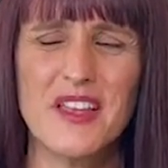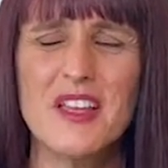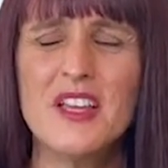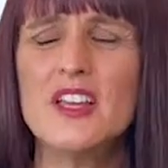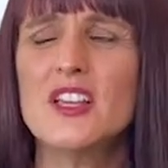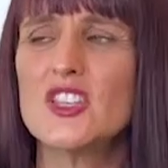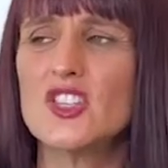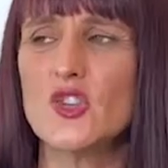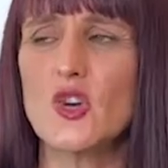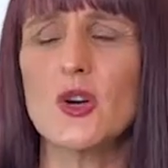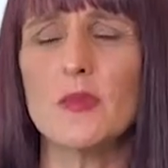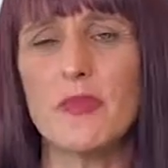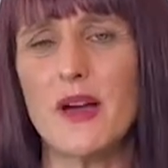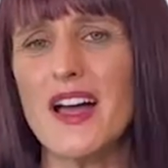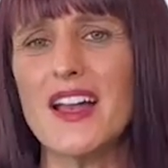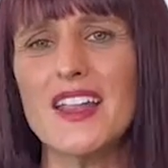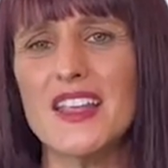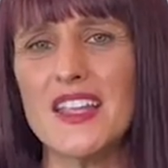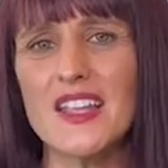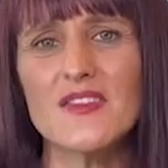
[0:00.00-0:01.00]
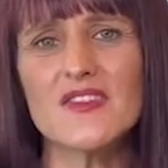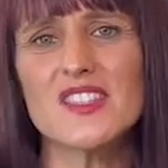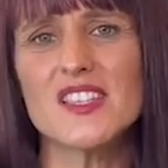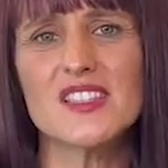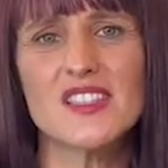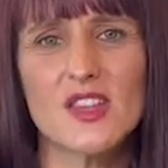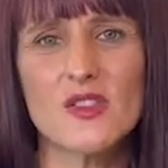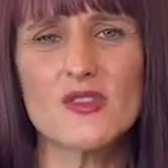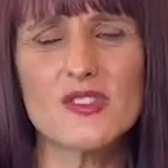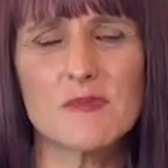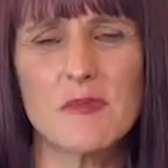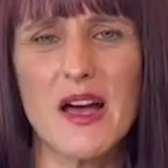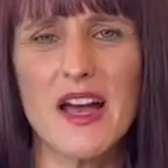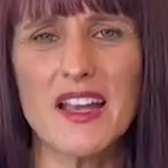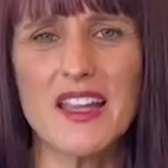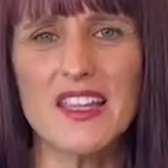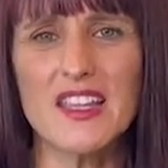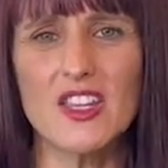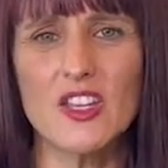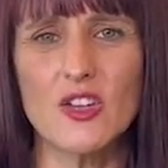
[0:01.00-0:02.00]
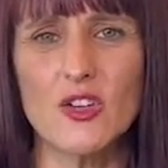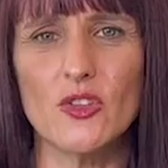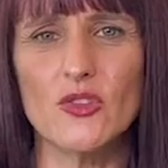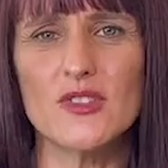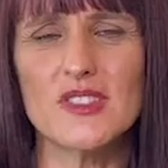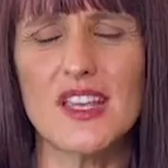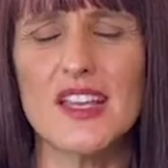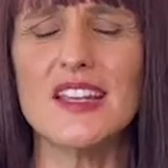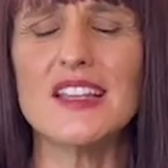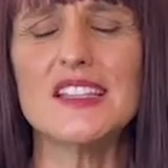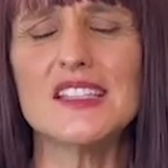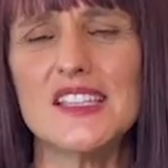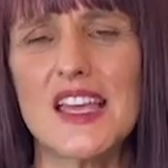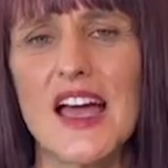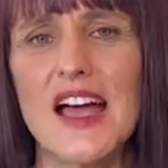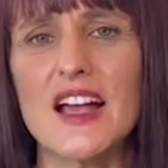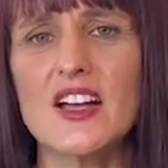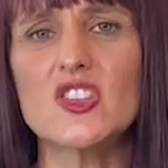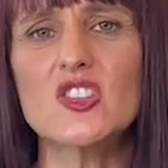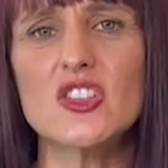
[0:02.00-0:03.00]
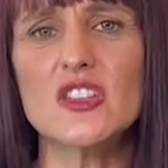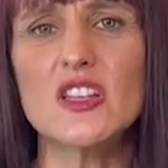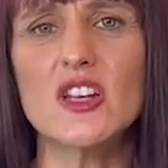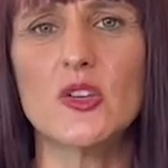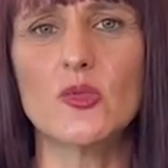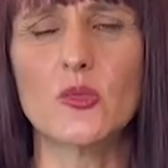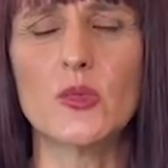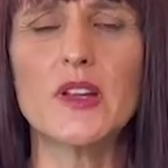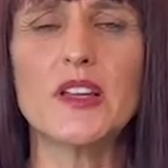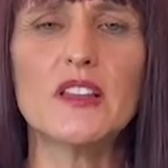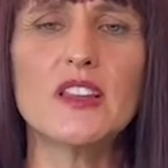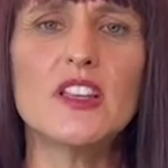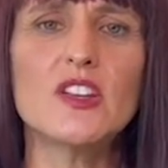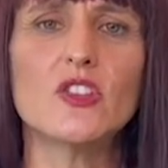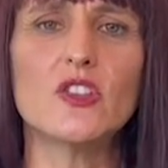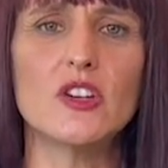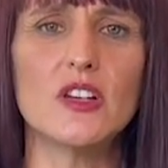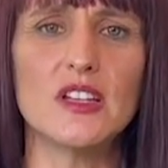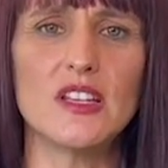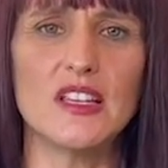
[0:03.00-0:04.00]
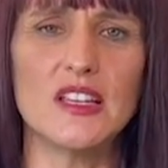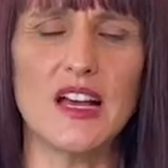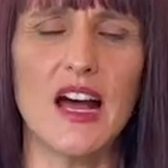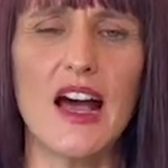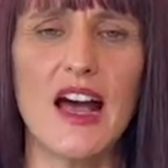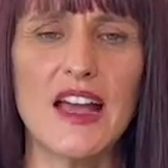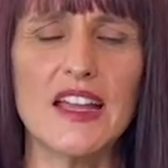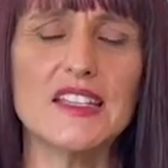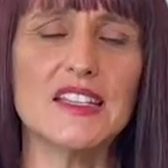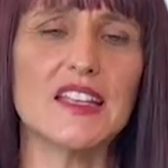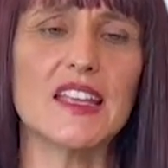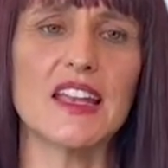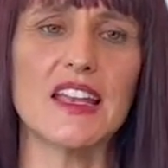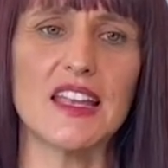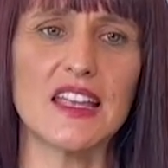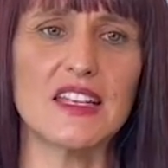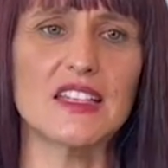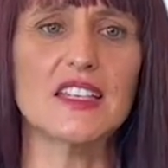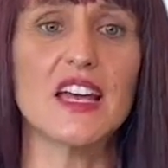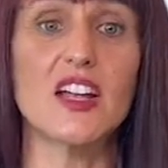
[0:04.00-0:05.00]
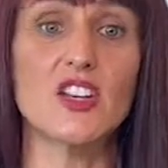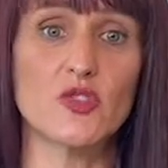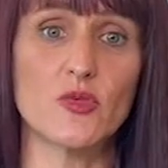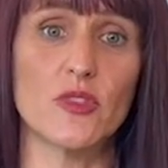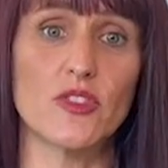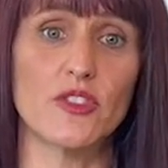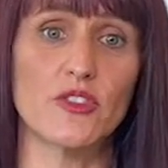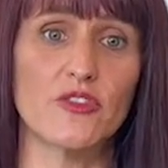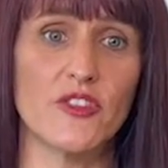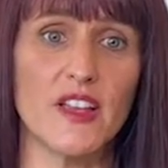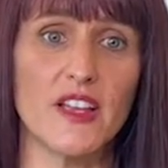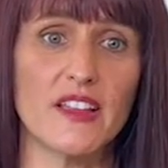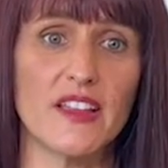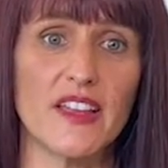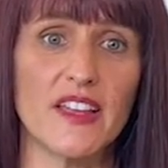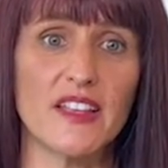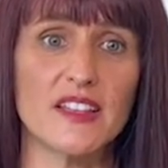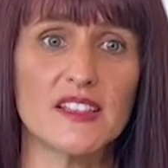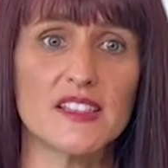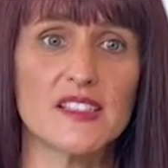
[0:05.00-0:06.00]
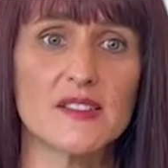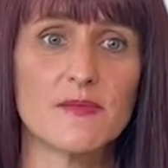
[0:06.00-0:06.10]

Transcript: So our body gives us those body cues, and it's actually a really good guide to getting in touch with your feelings.